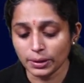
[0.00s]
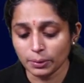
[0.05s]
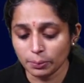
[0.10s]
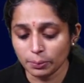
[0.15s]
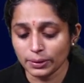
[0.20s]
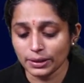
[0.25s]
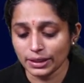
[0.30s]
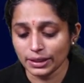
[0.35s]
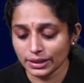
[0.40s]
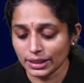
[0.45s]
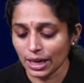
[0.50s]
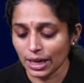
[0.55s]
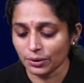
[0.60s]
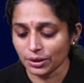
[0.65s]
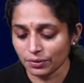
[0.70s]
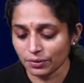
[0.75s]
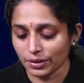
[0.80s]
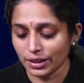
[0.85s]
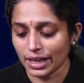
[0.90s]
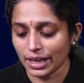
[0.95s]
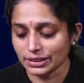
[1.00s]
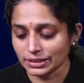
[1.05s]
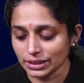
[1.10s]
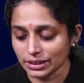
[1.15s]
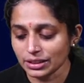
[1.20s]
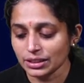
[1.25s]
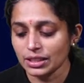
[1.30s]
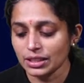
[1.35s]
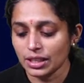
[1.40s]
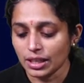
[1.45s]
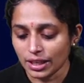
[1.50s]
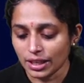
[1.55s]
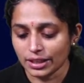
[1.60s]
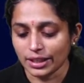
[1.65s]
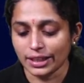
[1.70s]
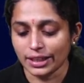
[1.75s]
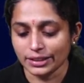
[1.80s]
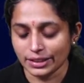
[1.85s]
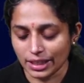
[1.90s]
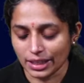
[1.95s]
B they have given as the
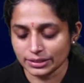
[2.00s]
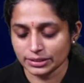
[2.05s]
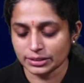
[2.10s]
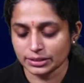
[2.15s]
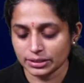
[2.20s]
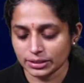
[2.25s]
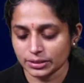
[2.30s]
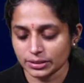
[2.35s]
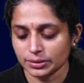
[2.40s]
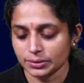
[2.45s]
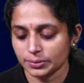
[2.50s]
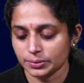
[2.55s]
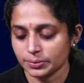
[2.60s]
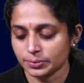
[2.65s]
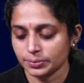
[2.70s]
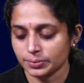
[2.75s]
right answer.